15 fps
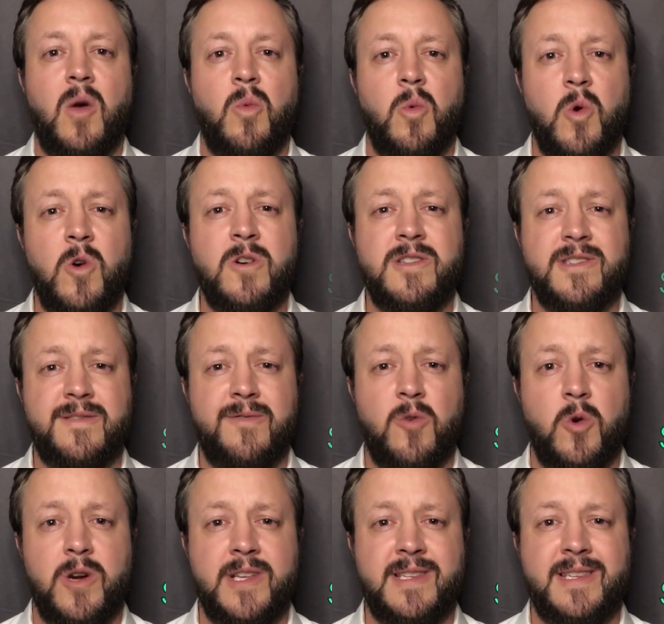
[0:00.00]
Warren's
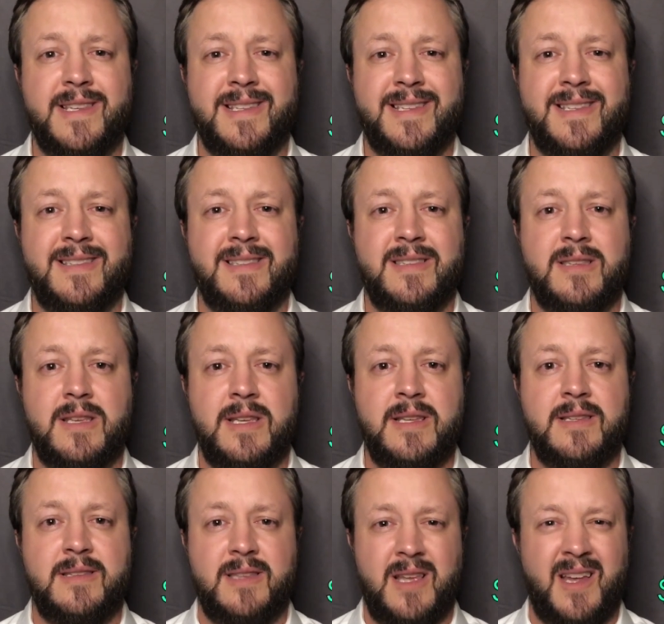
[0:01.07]
foreign assistance
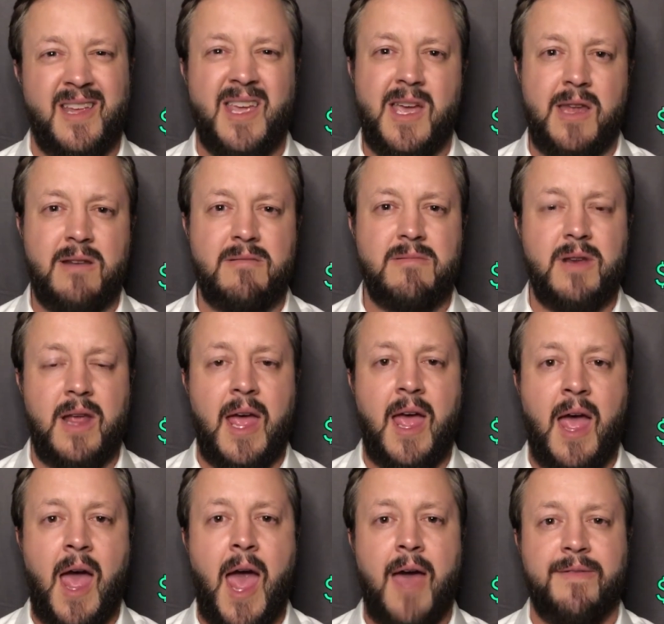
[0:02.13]
is, again,
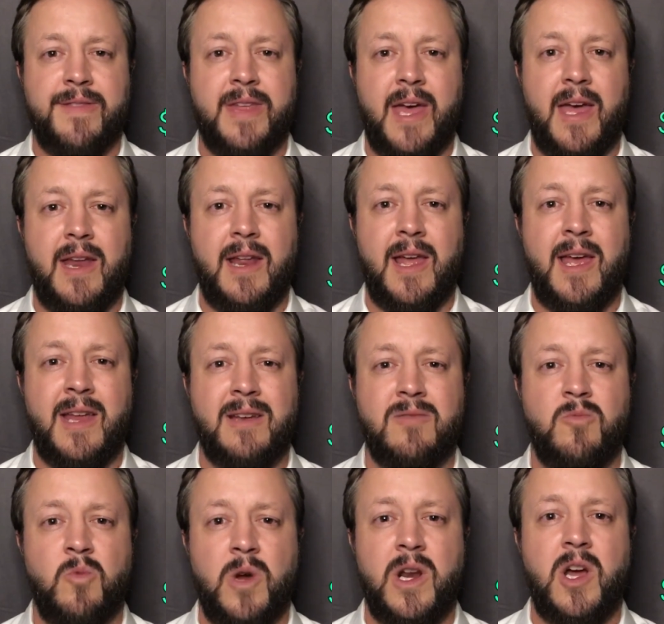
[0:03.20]
half that at
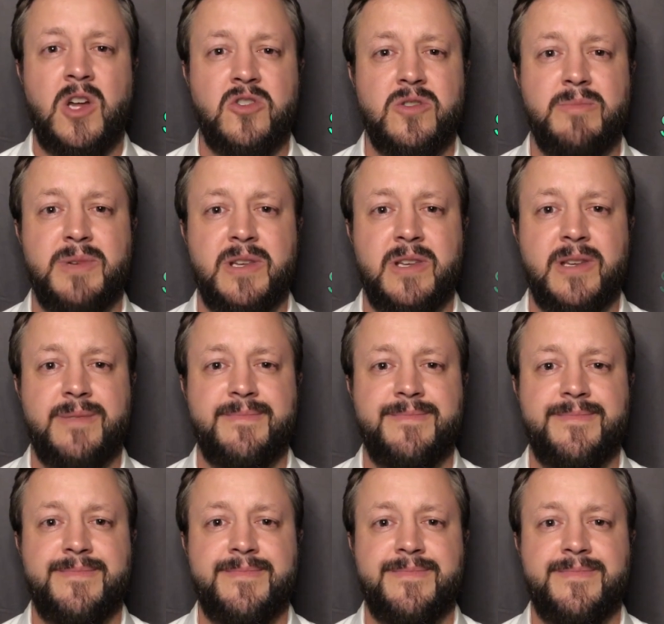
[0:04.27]
$100 billion.
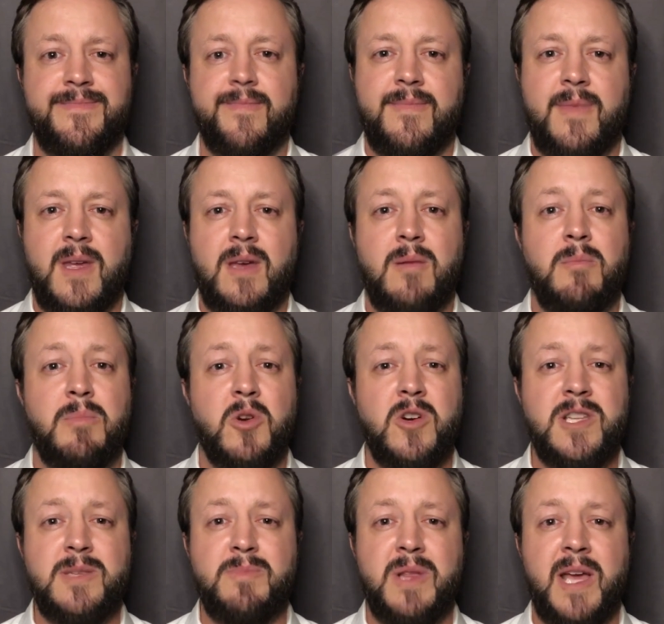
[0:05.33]

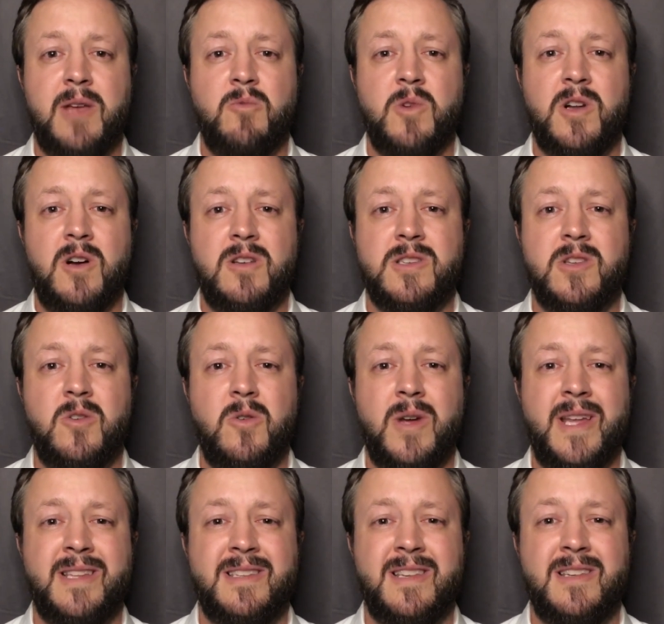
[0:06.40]
Bernie's plan would also
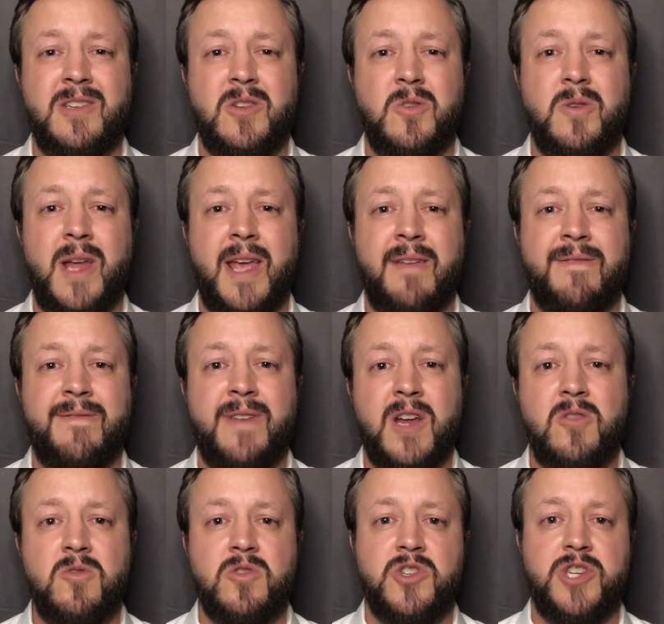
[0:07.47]
institute a
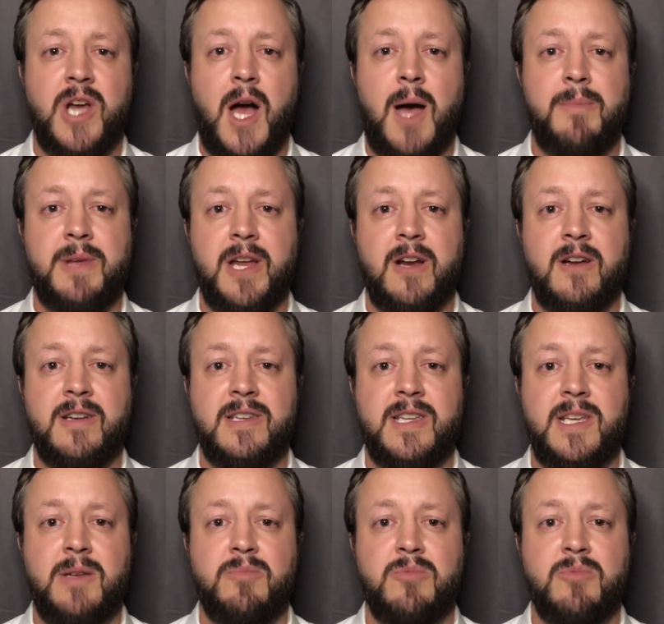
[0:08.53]
federal job guarantee